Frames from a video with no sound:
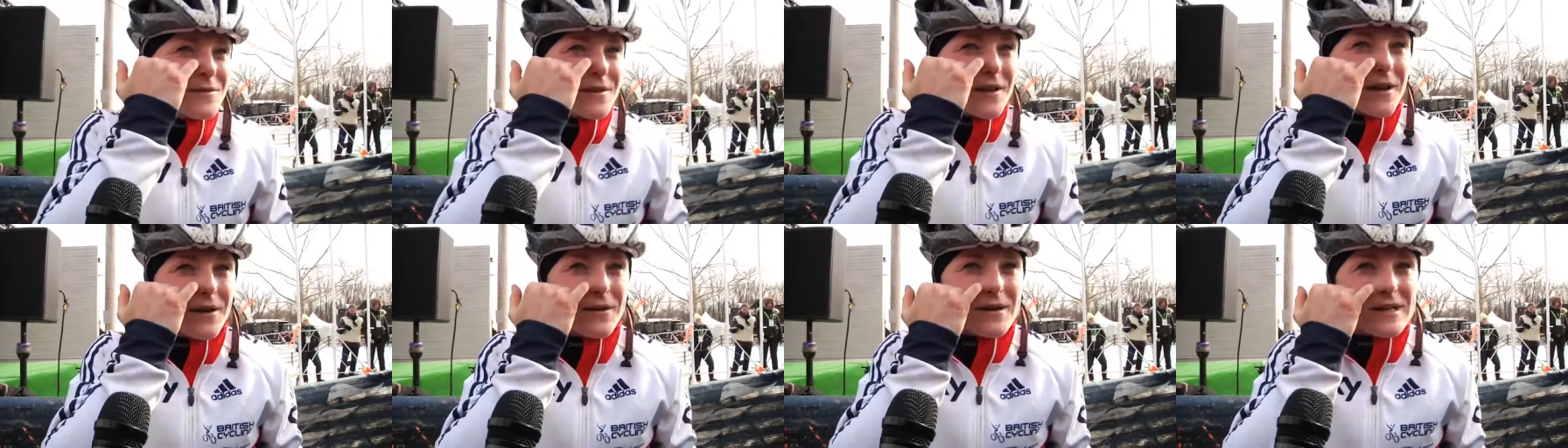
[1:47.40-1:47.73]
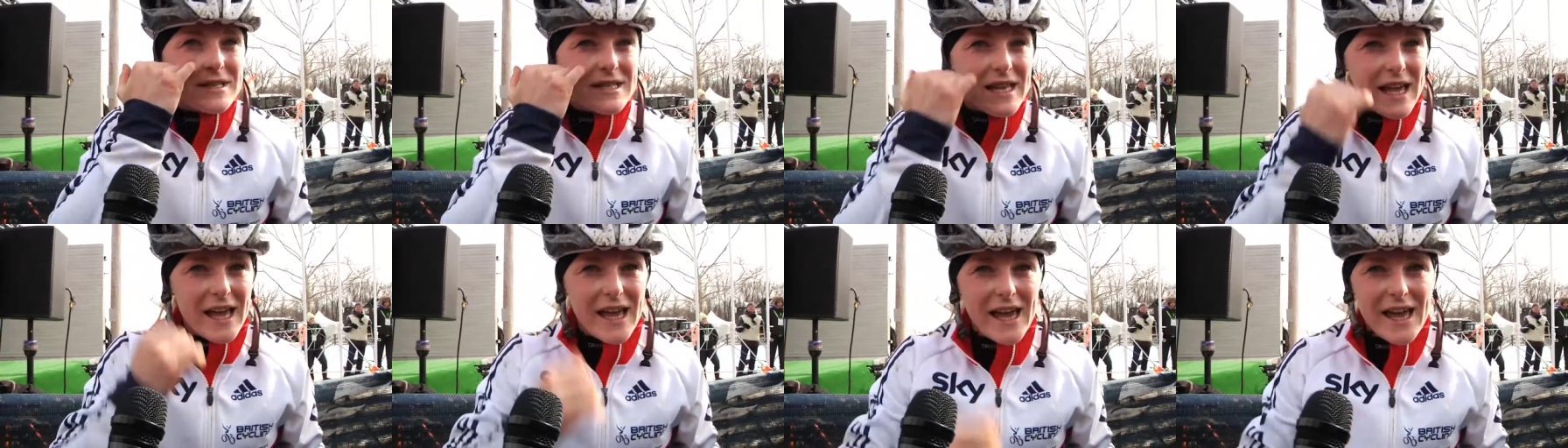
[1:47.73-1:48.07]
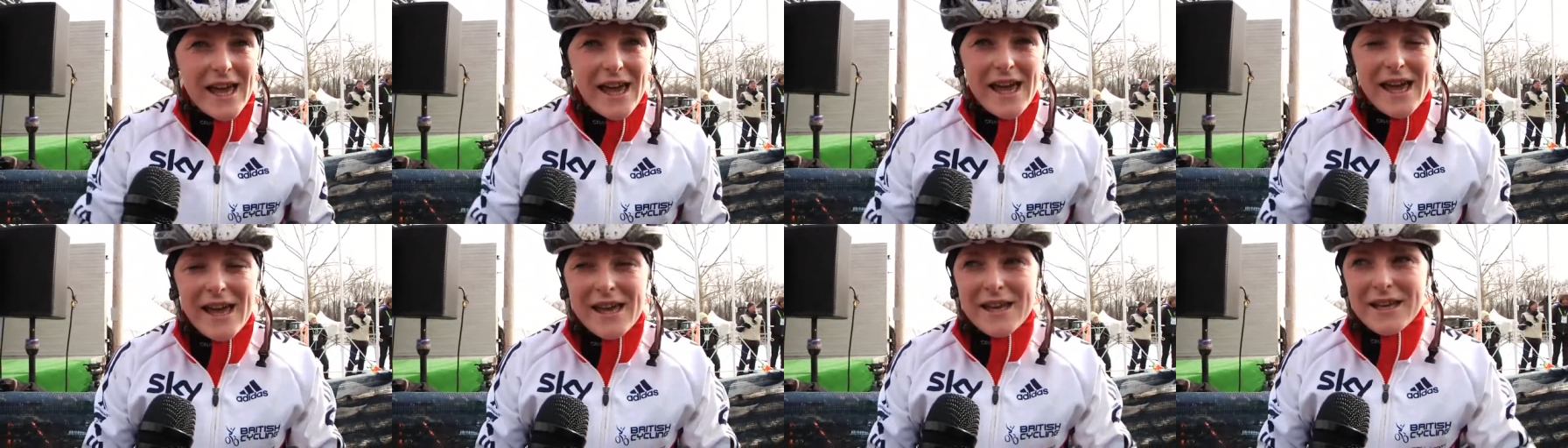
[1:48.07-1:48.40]
It was,
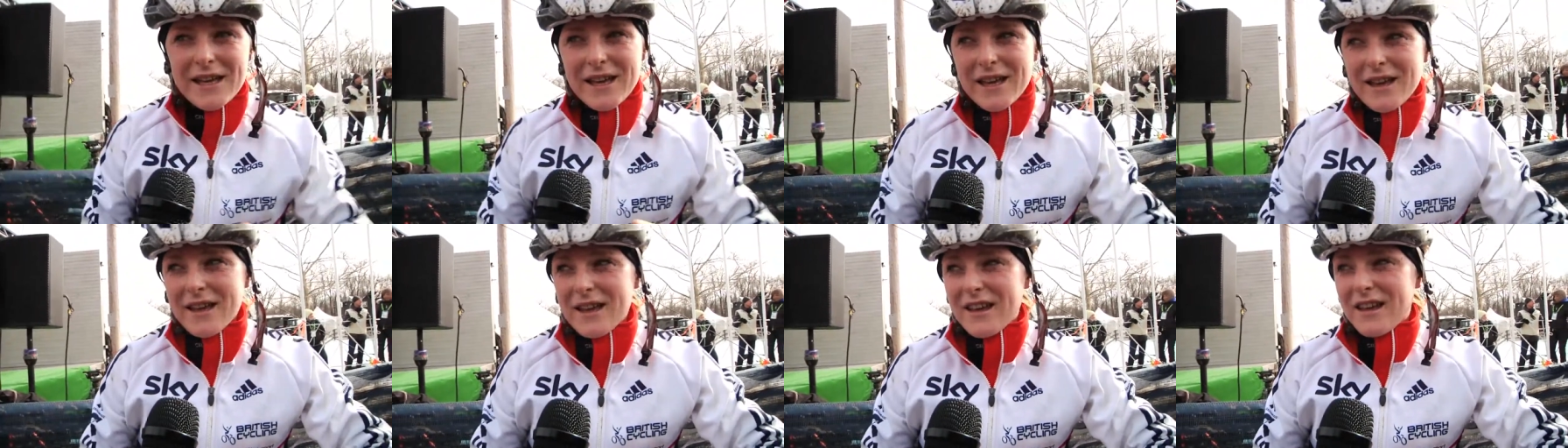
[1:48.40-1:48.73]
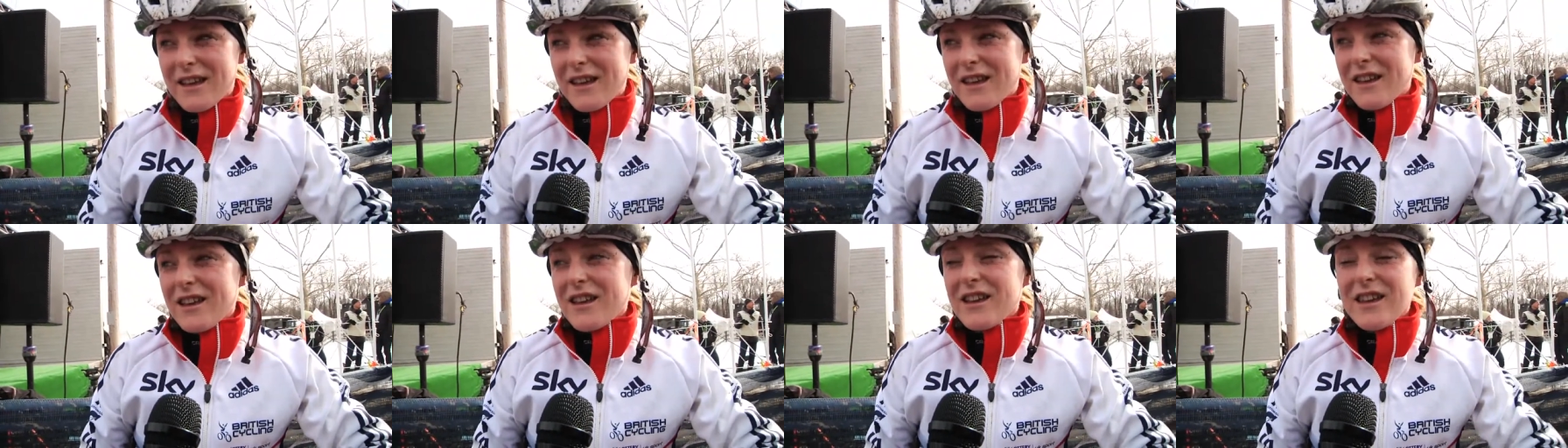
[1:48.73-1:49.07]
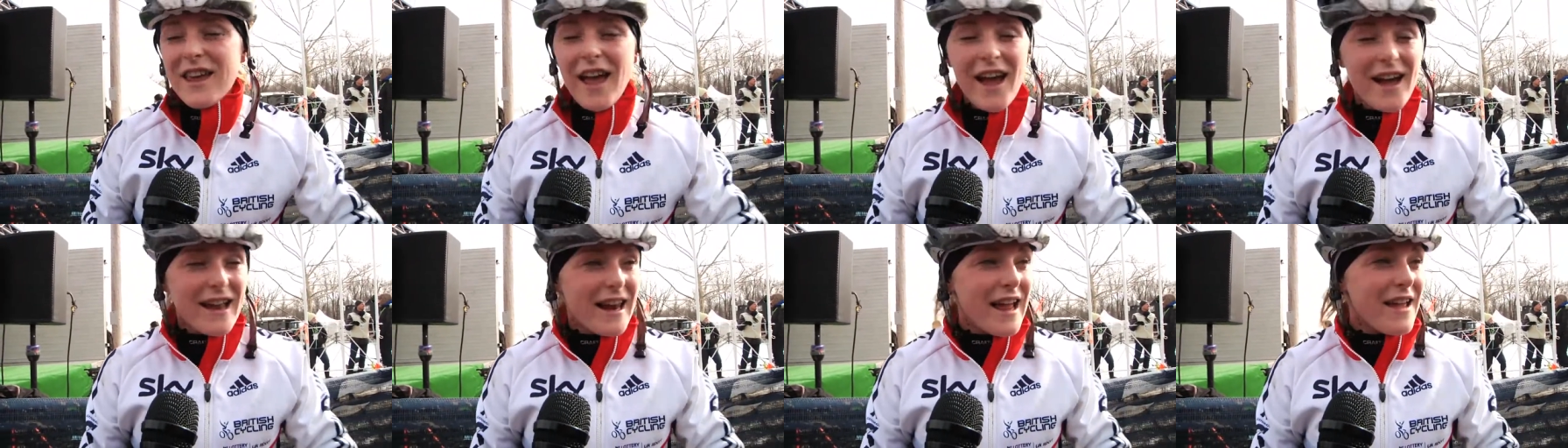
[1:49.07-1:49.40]
I
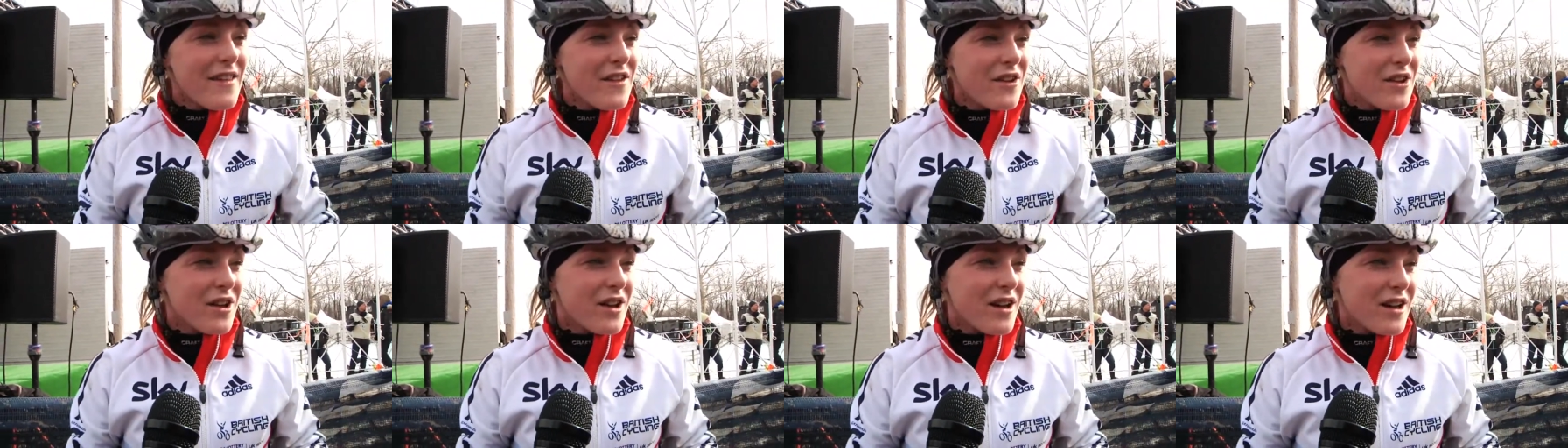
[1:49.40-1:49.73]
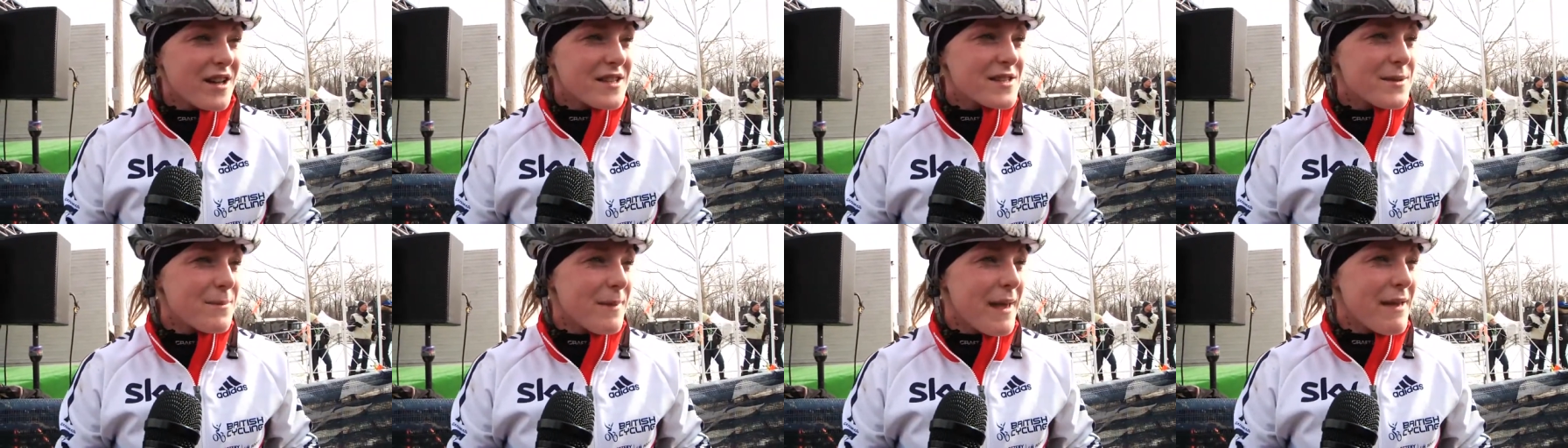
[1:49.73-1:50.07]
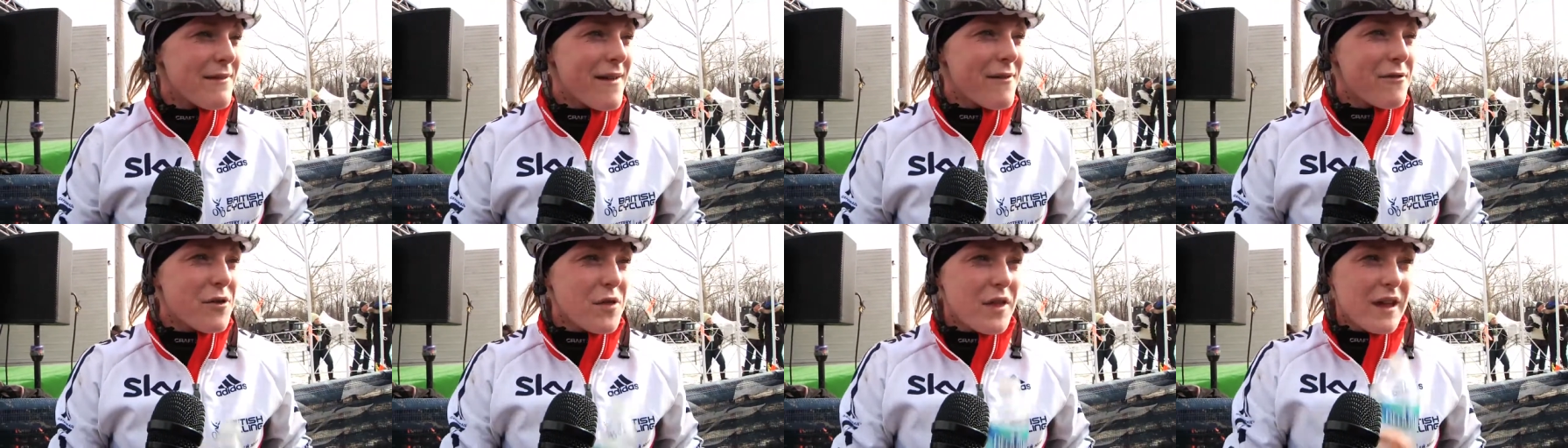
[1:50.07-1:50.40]
like the course. A
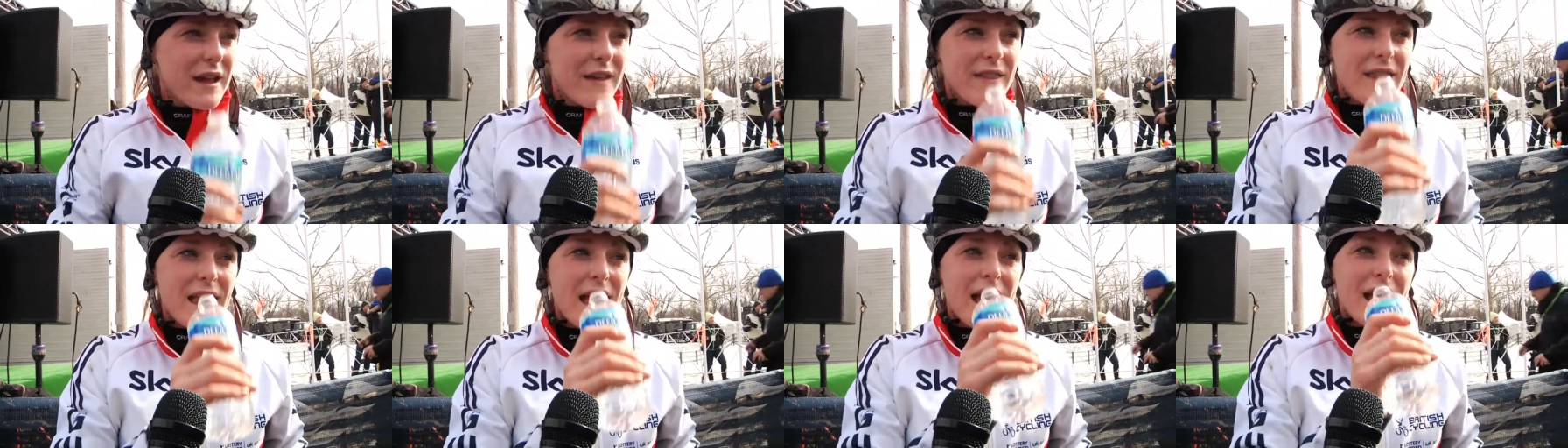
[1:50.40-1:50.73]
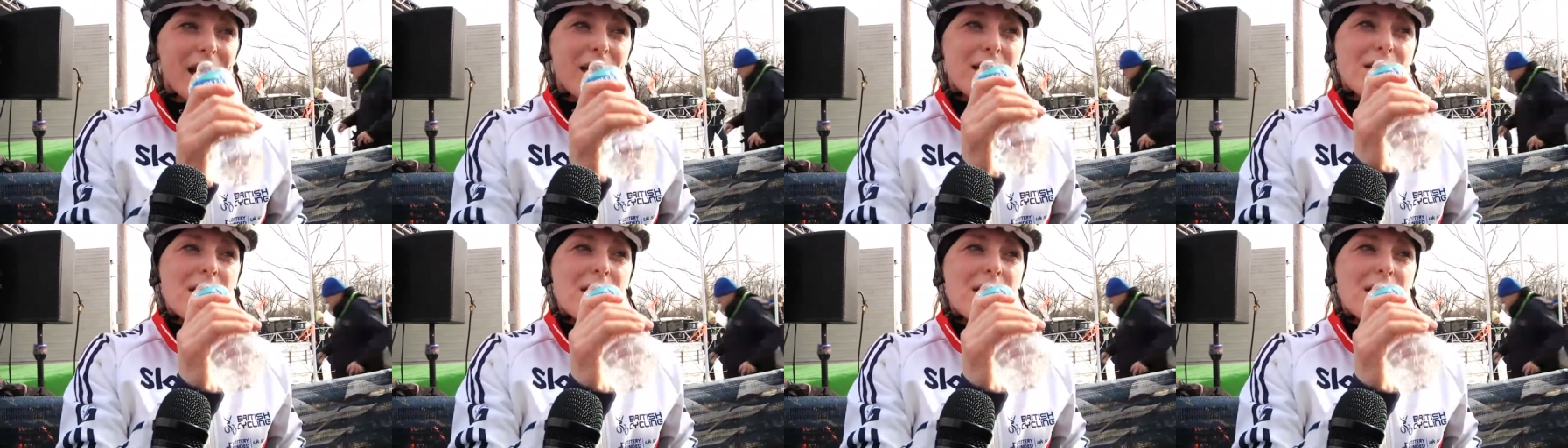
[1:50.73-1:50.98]
bit of everything in there.